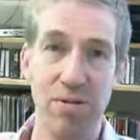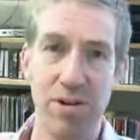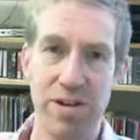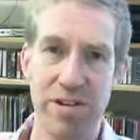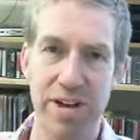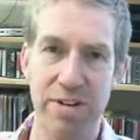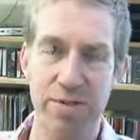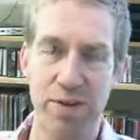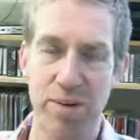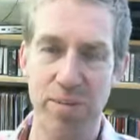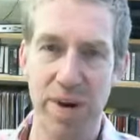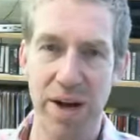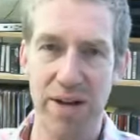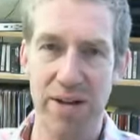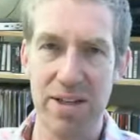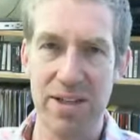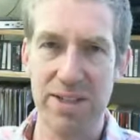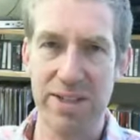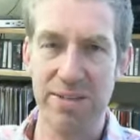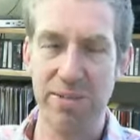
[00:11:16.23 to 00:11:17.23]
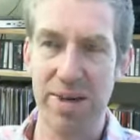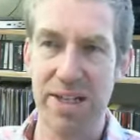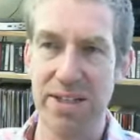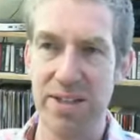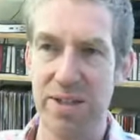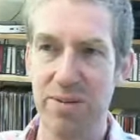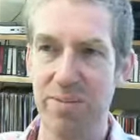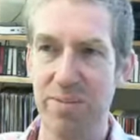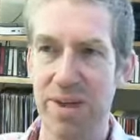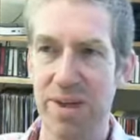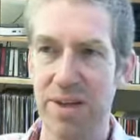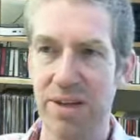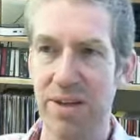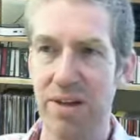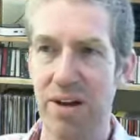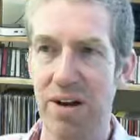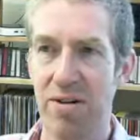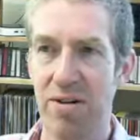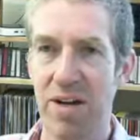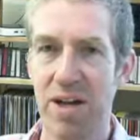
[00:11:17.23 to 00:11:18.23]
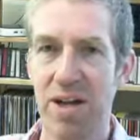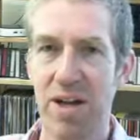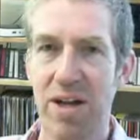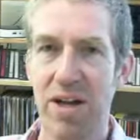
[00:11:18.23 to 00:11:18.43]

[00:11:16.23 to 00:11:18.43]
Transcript: was never a biology major, but, you know,